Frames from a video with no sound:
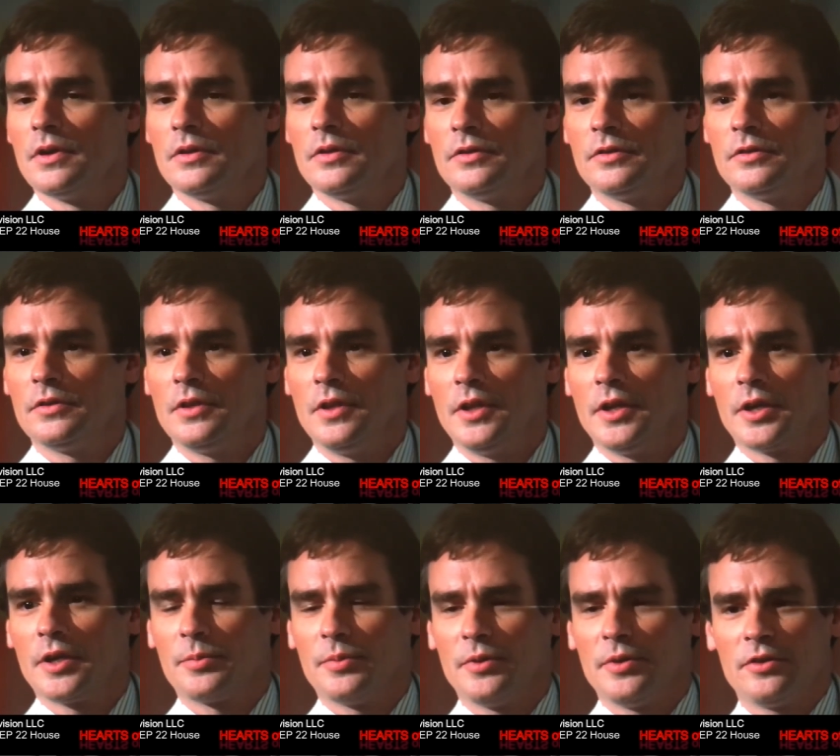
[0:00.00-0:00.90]

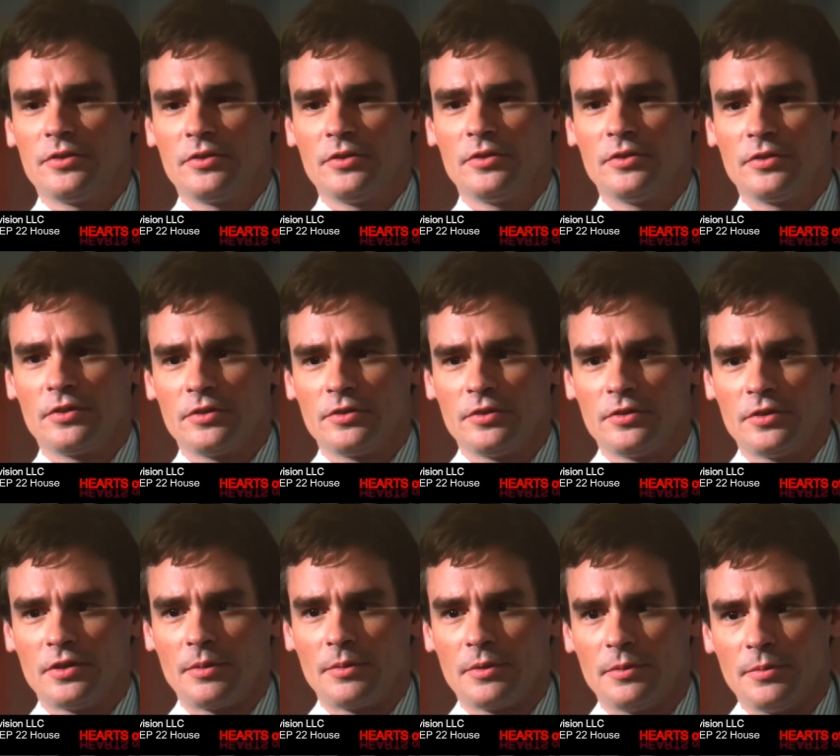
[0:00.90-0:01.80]
Celiac patients are
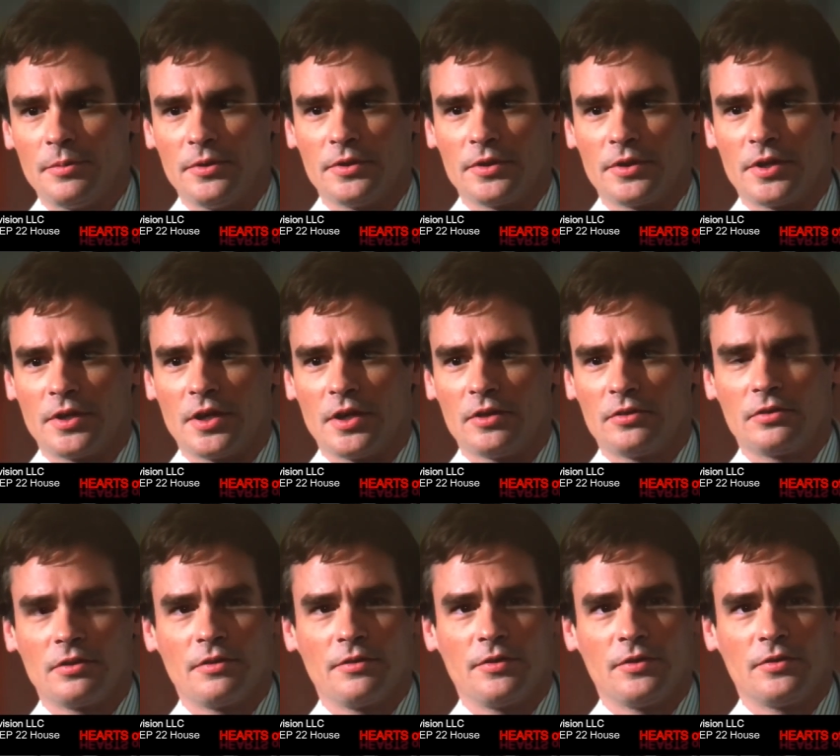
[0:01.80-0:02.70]
susceptible to
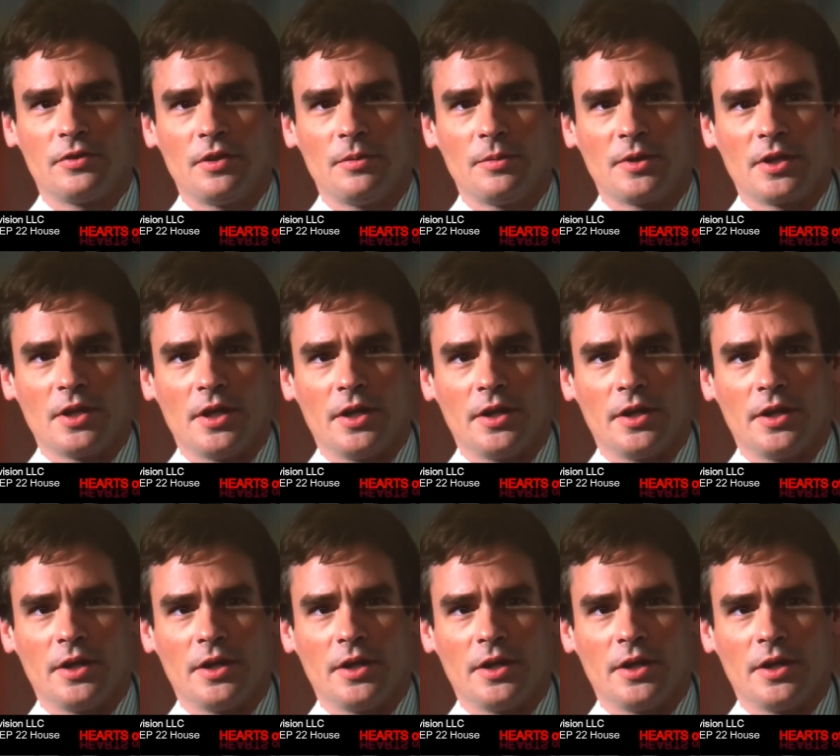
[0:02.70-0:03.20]
cancer of the stomach